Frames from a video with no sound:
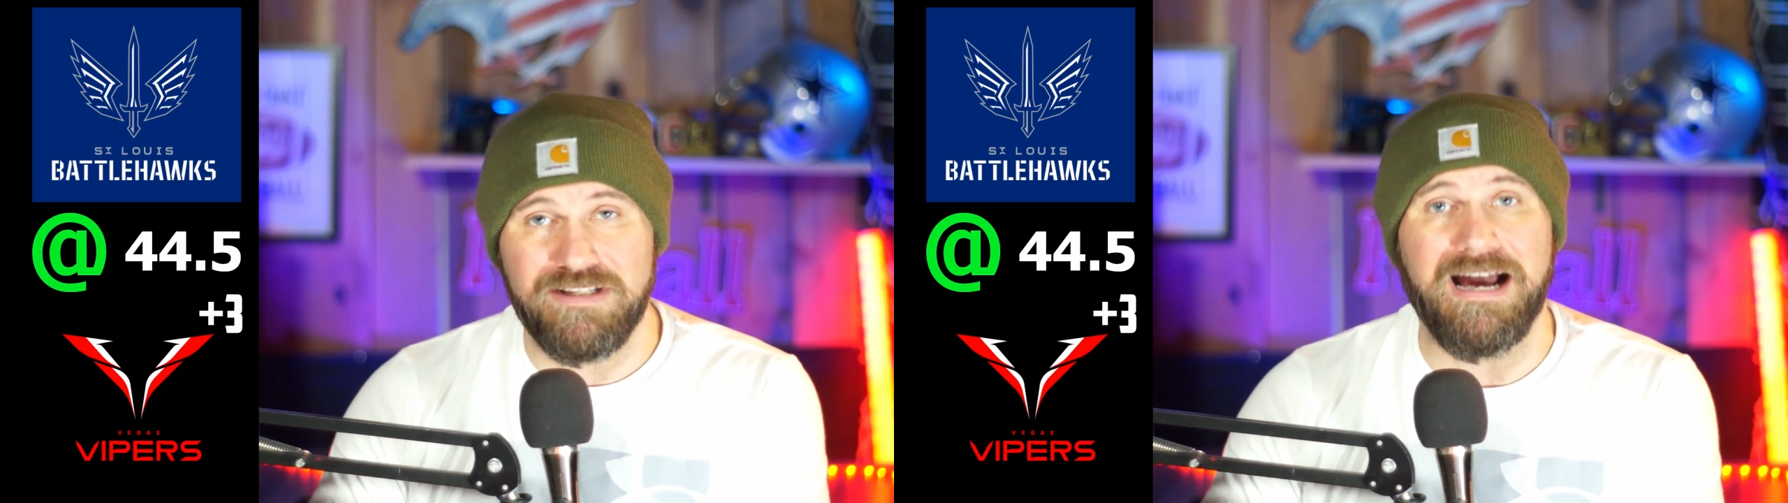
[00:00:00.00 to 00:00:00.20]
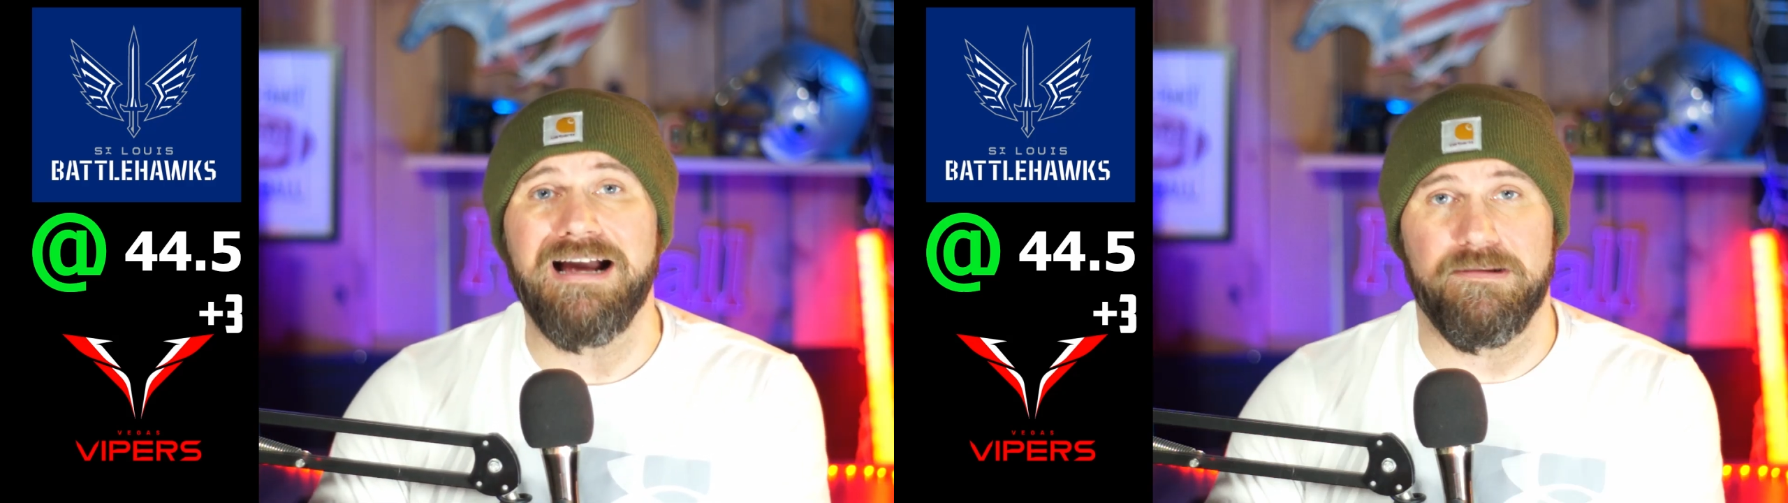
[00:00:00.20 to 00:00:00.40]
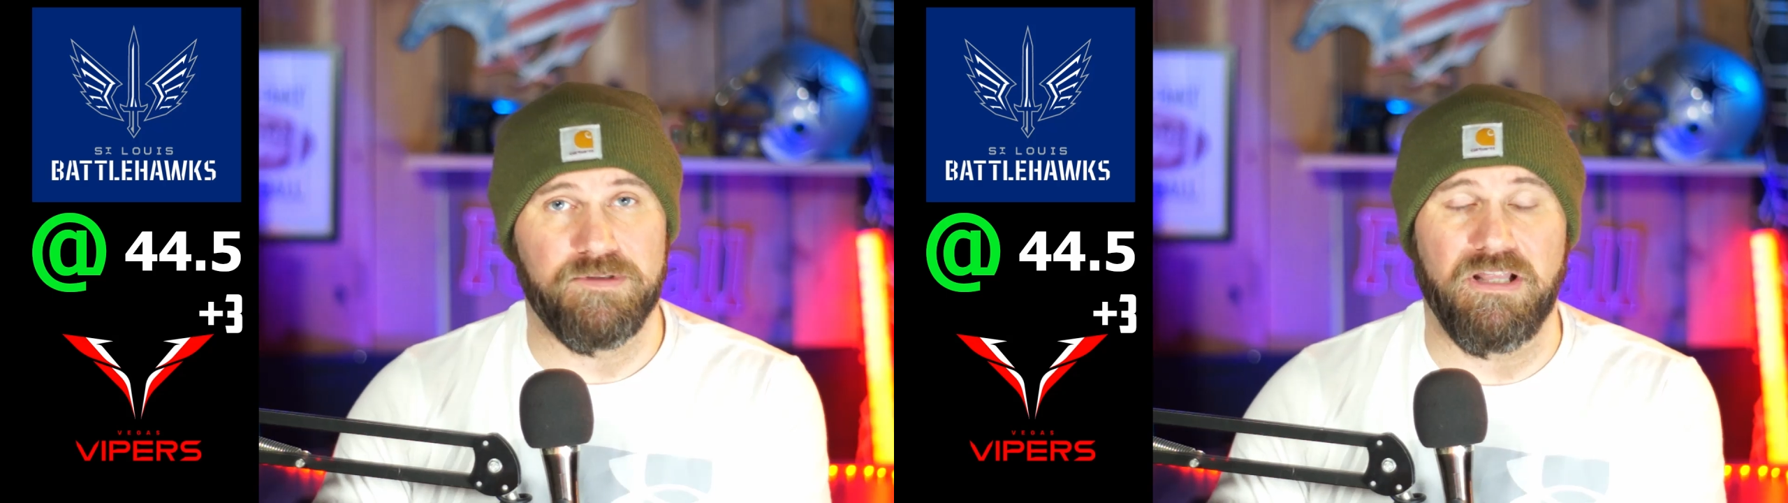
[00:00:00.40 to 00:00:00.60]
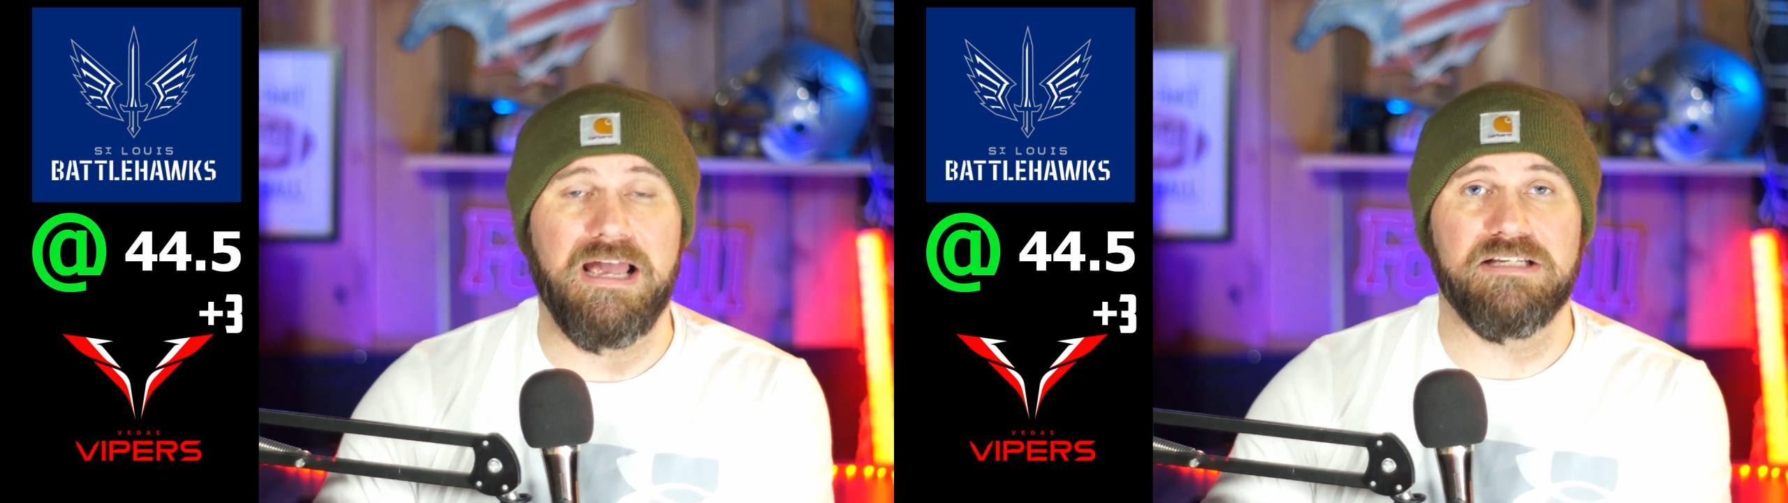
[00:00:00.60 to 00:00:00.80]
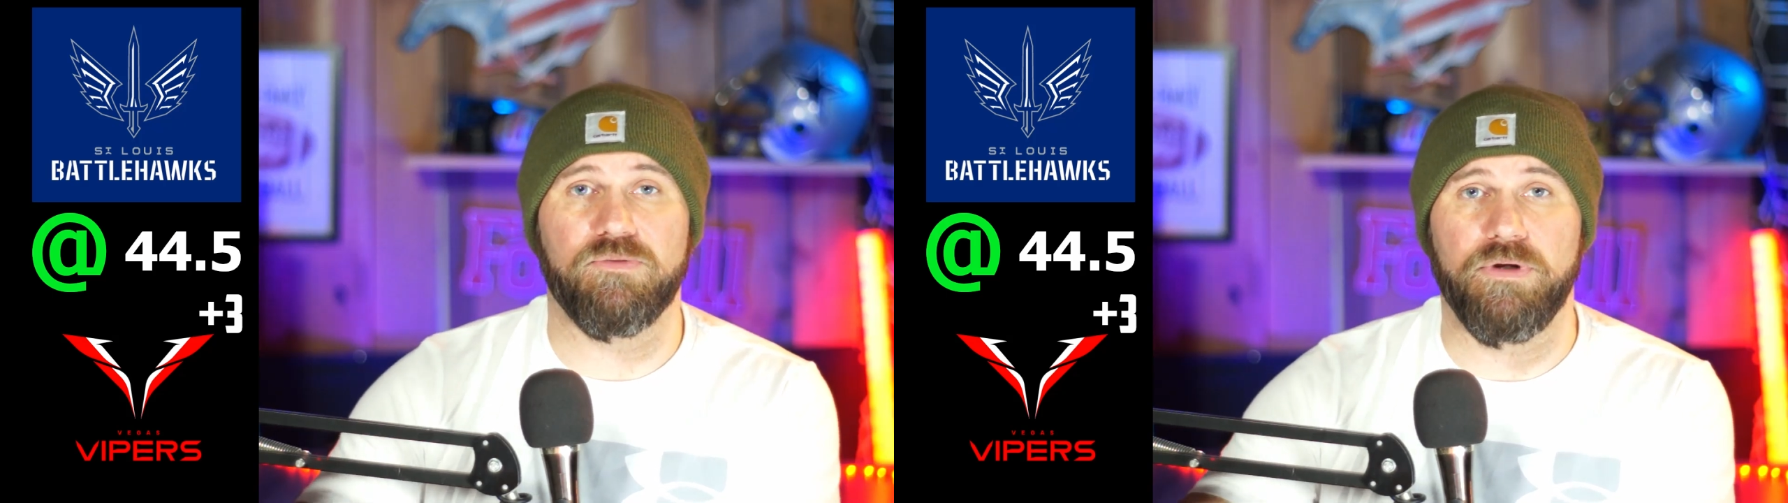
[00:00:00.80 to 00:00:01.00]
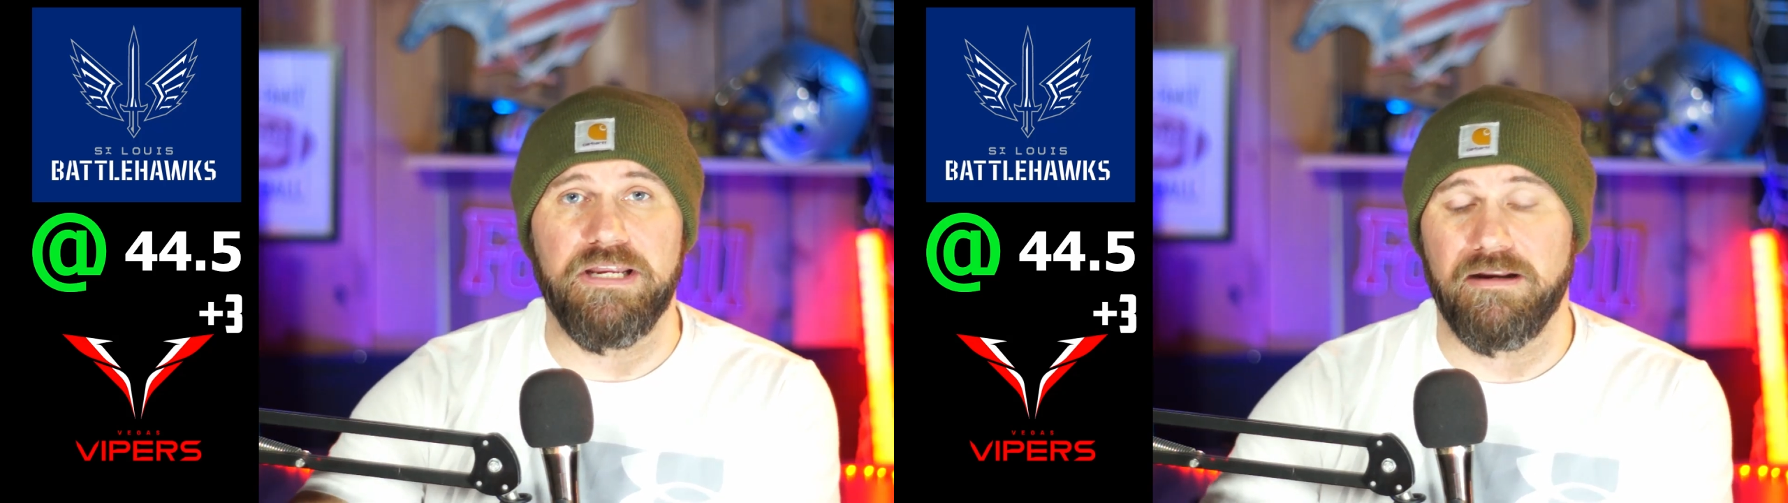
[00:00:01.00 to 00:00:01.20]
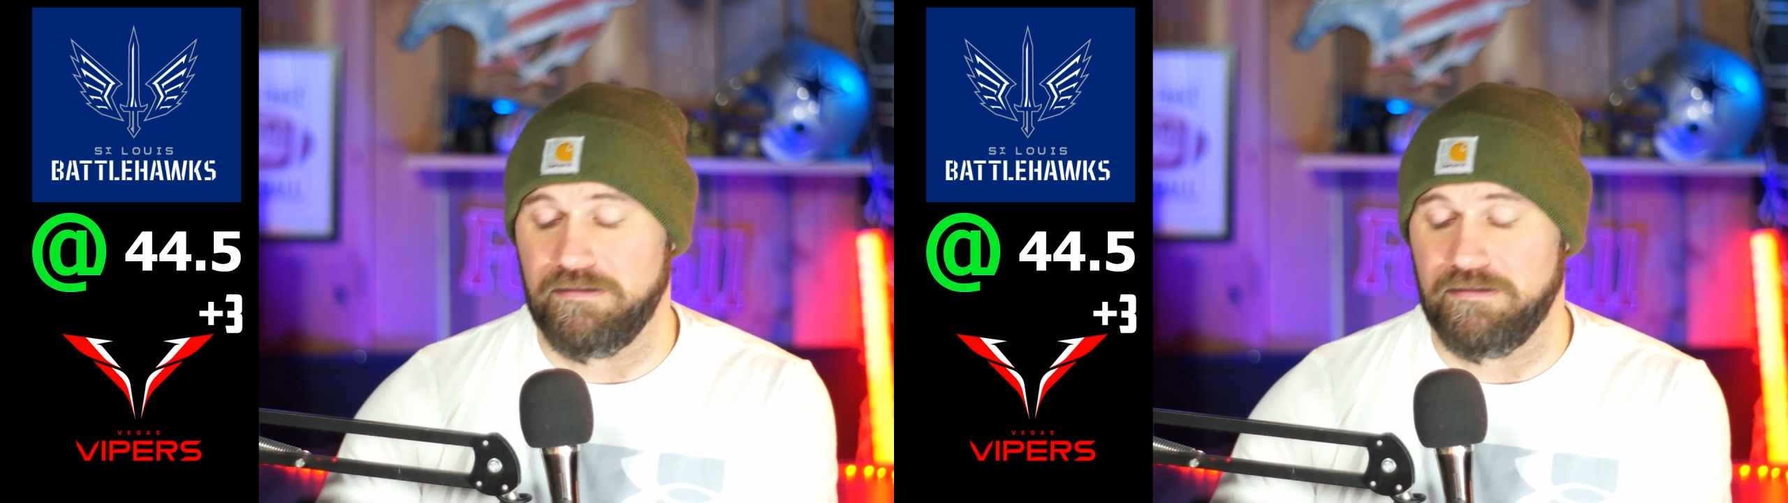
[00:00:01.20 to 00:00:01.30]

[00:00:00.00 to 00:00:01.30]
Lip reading: times last week.